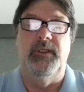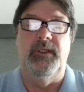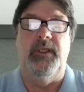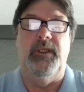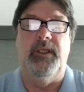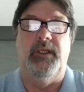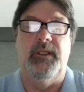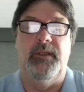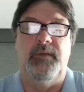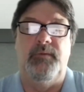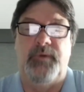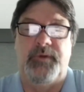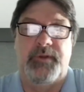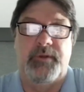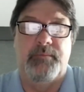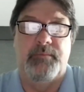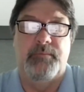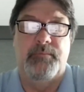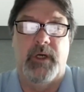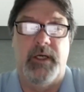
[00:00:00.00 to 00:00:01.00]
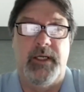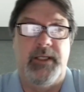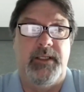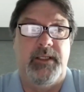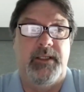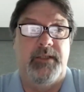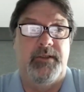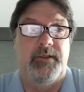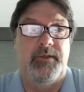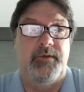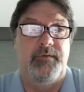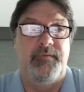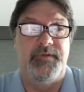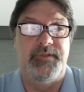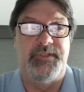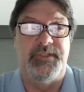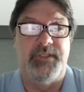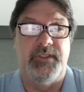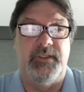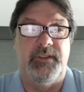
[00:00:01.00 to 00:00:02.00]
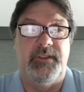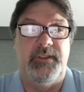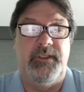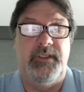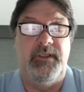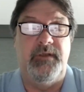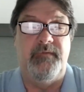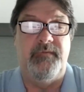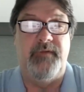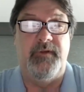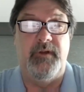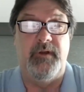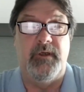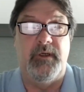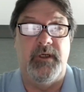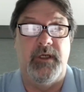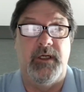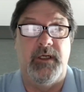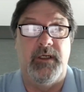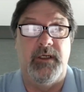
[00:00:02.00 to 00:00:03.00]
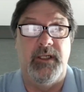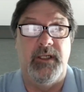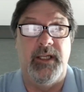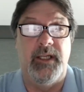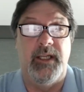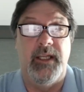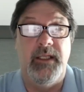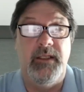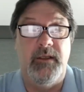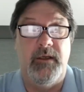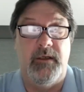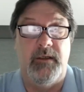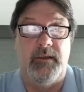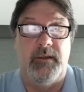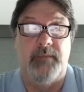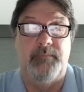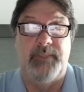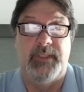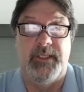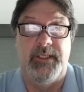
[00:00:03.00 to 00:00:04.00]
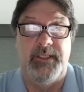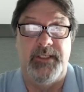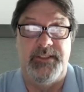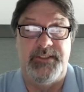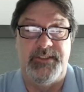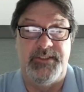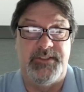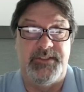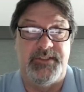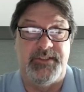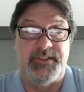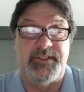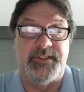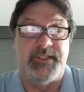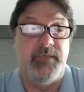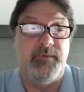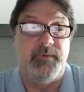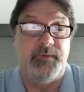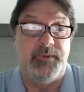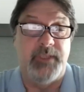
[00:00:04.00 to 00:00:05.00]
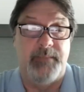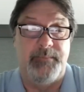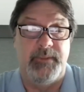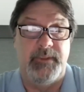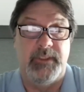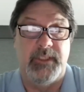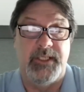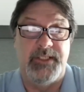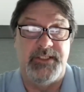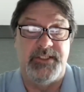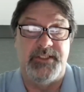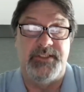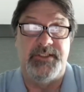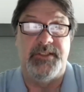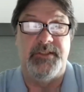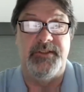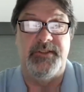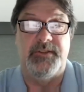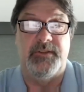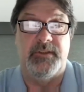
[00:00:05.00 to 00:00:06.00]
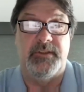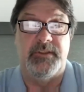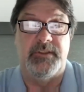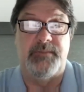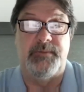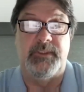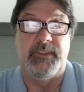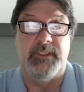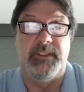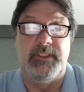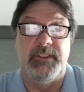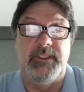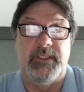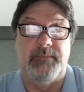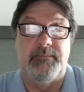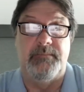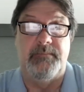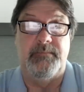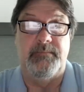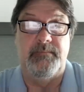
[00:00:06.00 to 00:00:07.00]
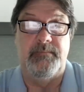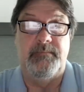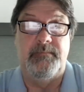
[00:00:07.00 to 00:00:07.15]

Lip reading: And with the mod and a new facility, if there are any non-compliances, the site will not be licensed until it's been cleaned up.